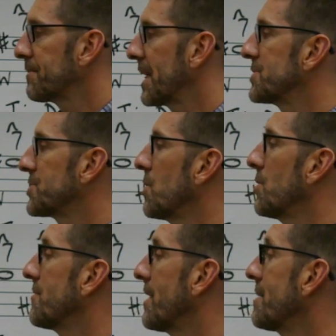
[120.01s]
And
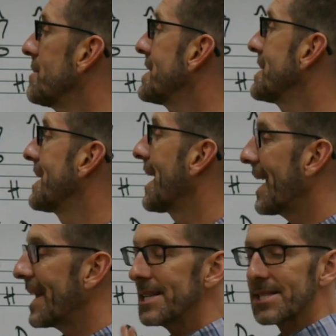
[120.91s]
so if I'm in an
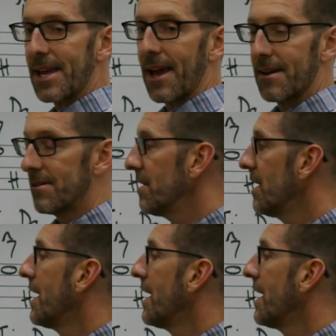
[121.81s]
A scale,